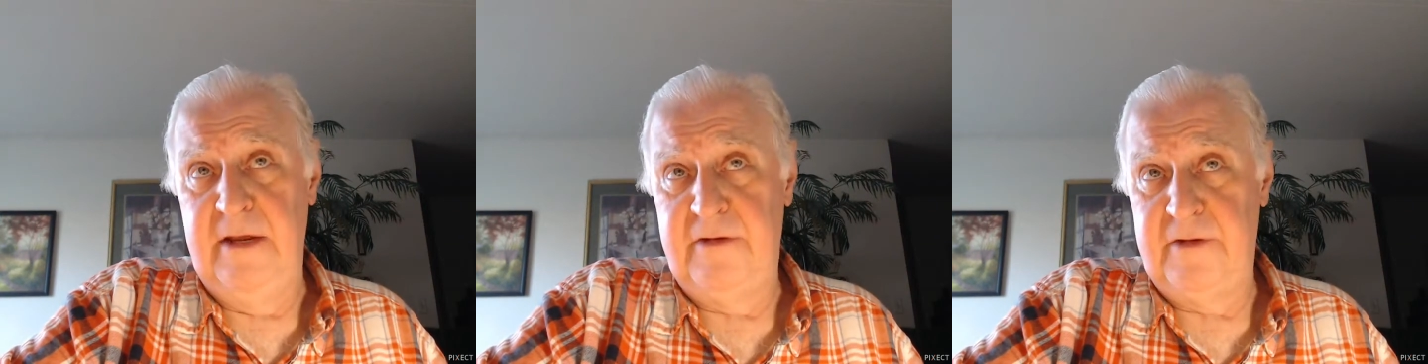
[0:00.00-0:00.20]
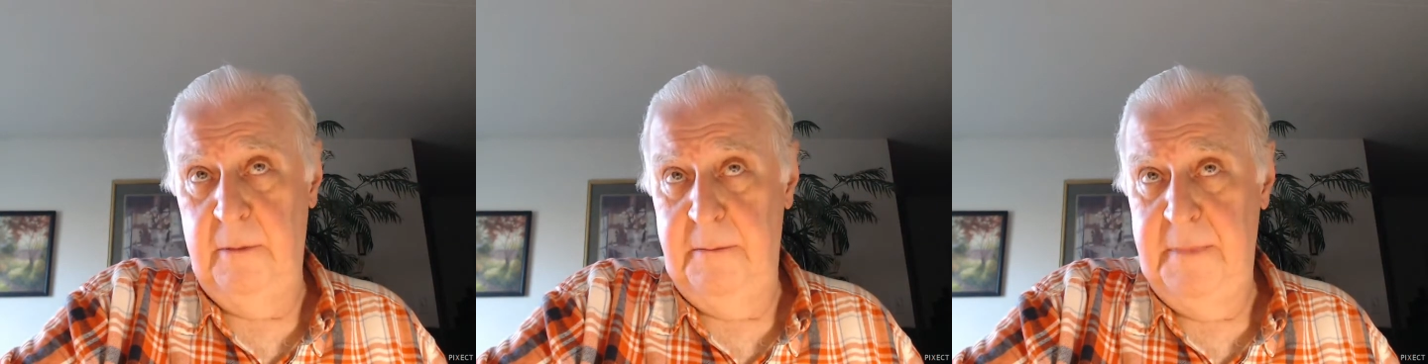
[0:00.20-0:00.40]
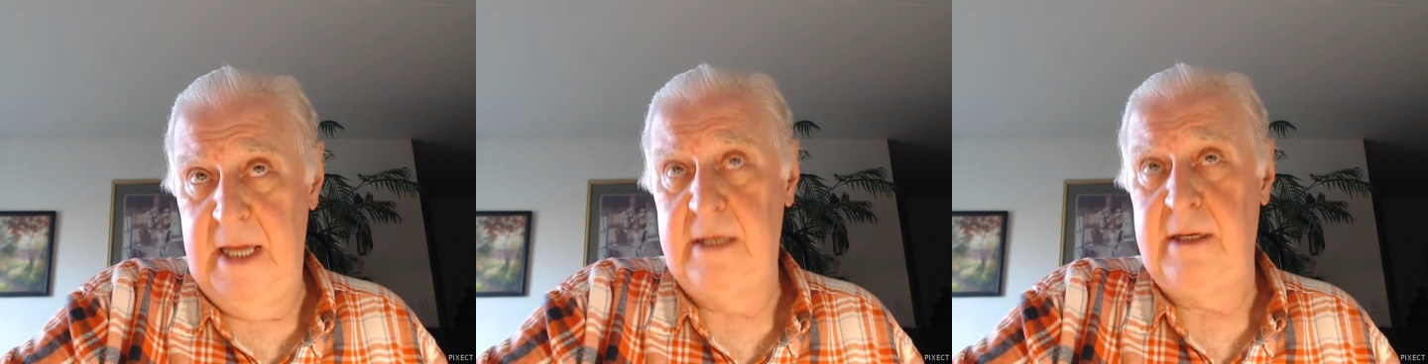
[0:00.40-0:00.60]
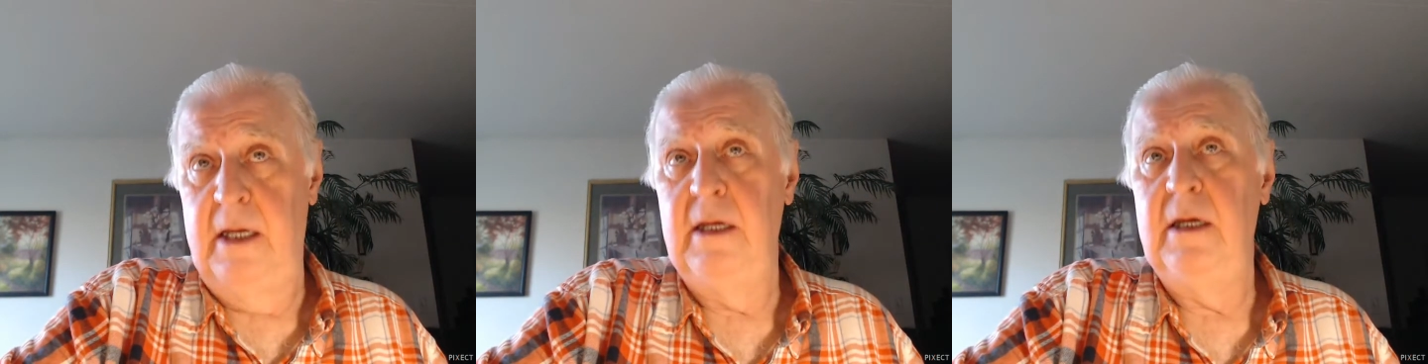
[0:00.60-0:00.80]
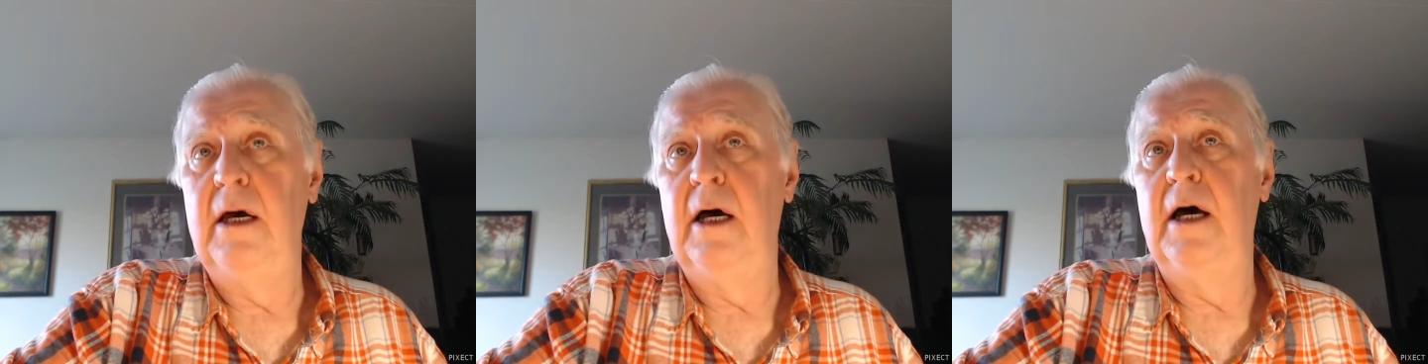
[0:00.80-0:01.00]
submit
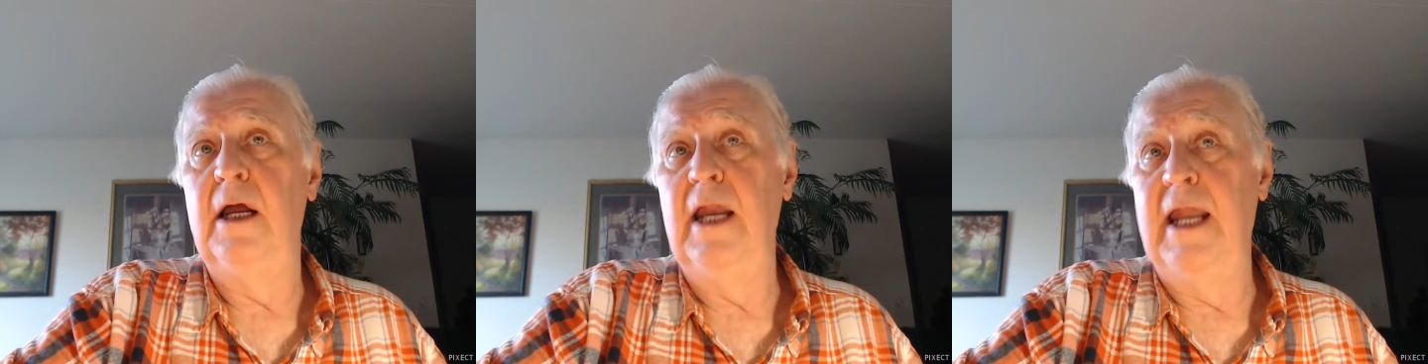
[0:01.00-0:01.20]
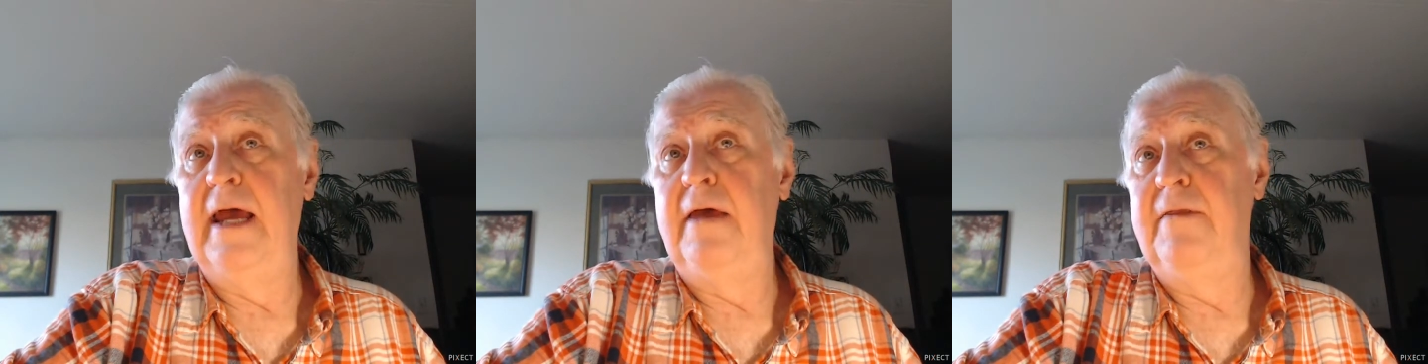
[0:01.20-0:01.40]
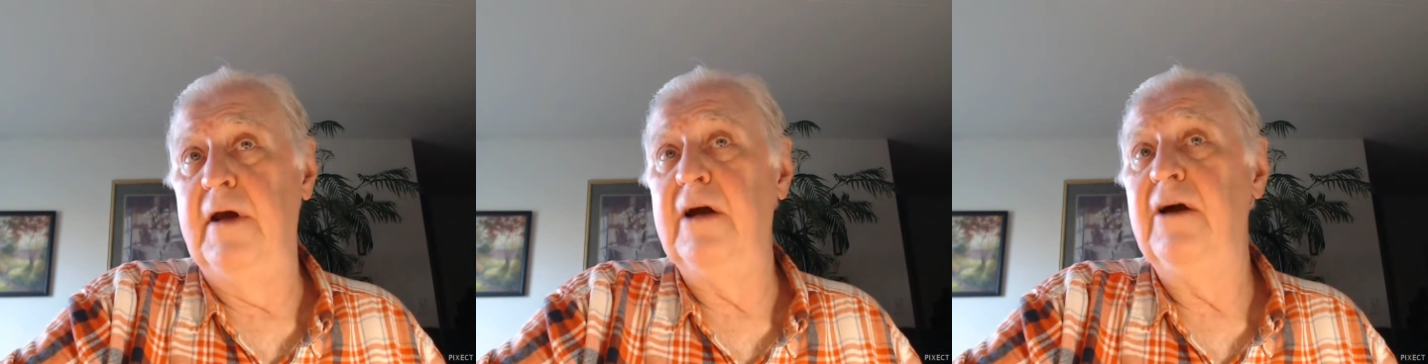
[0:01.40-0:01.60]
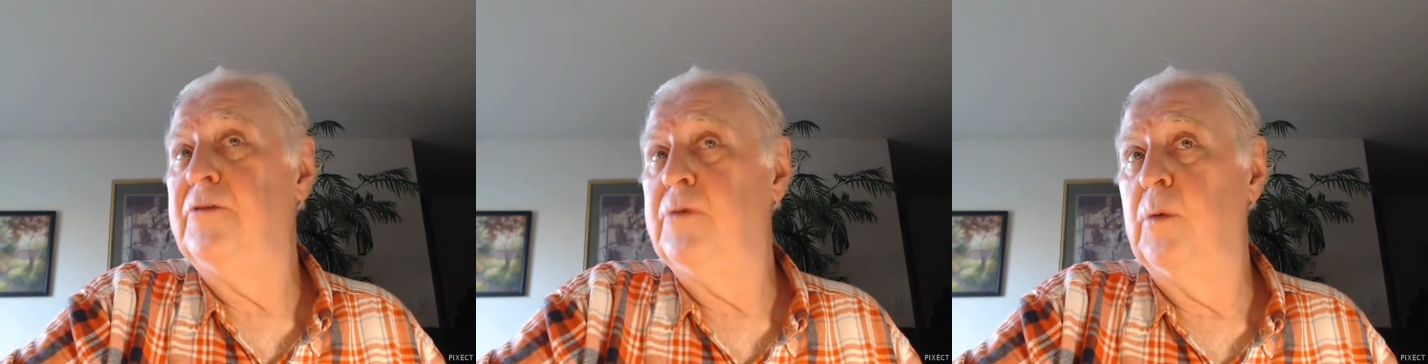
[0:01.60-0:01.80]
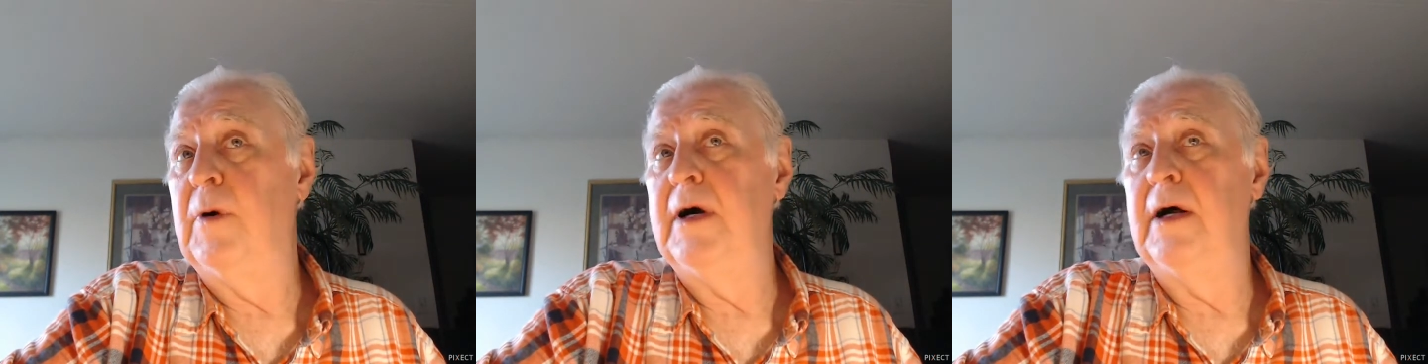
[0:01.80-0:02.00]
link there
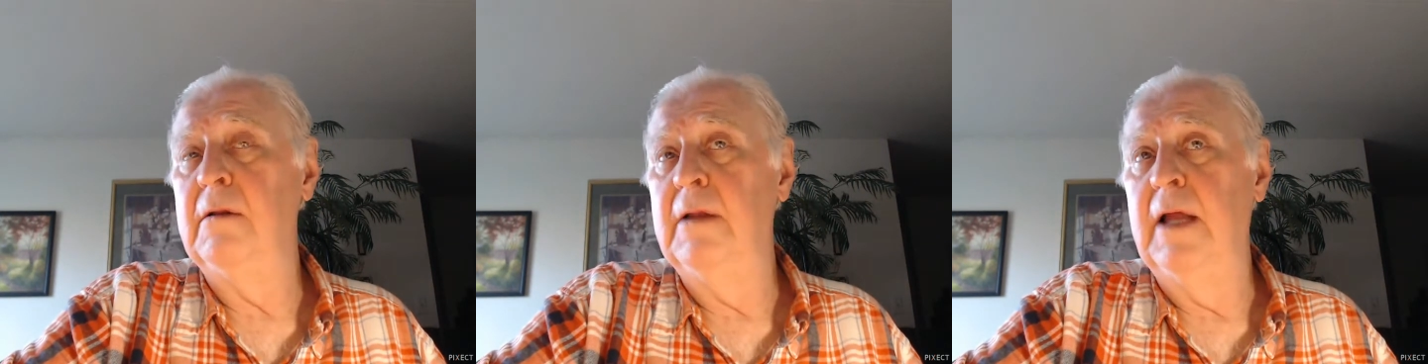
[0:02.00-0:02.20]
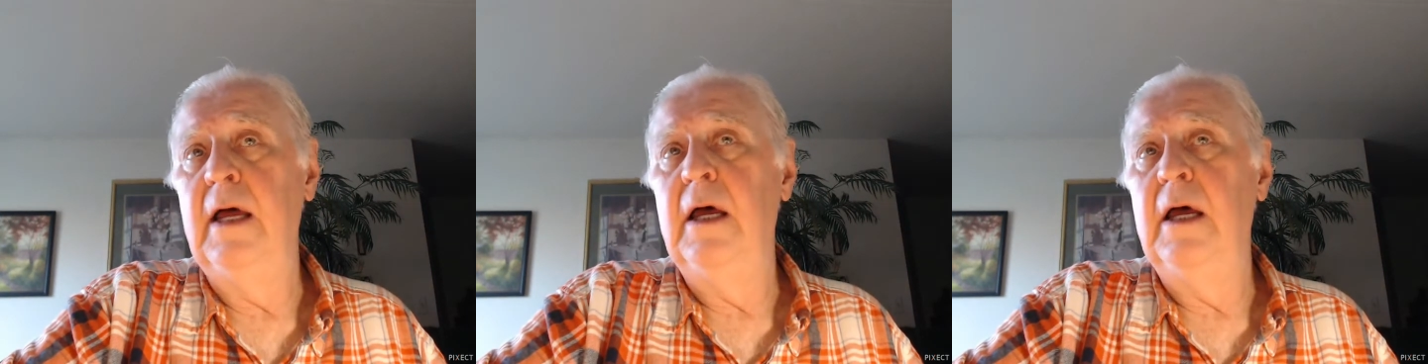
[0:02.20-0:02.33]
as well.